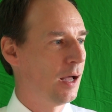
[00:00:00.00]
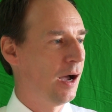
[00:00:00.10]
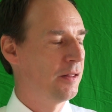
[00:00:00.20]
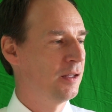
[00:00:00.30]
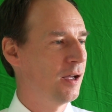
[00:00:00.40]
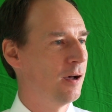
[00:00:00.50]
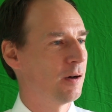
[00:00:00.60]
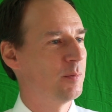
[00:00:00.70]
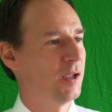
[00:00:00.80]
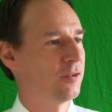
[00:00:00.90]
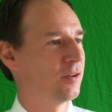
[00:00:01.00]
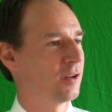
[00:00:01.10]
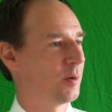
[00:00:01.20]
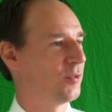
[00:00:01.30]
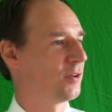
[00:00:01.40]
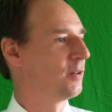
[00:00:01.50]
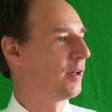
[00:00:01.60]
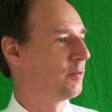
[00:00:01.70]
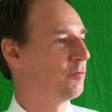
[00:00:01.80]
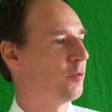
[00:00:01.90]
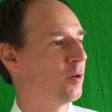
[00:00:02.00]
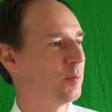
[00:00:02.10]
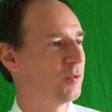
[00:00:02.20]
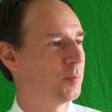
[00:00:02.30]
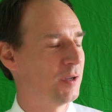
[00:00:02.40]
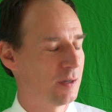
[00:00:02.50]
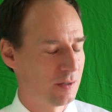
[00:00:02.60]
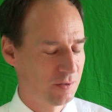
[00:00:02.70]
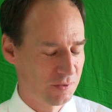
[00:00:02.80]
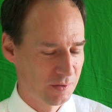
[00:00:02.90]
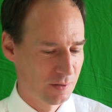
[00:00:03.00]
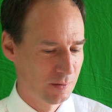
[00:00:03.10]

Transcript: I think automation comes in a lot of forms because,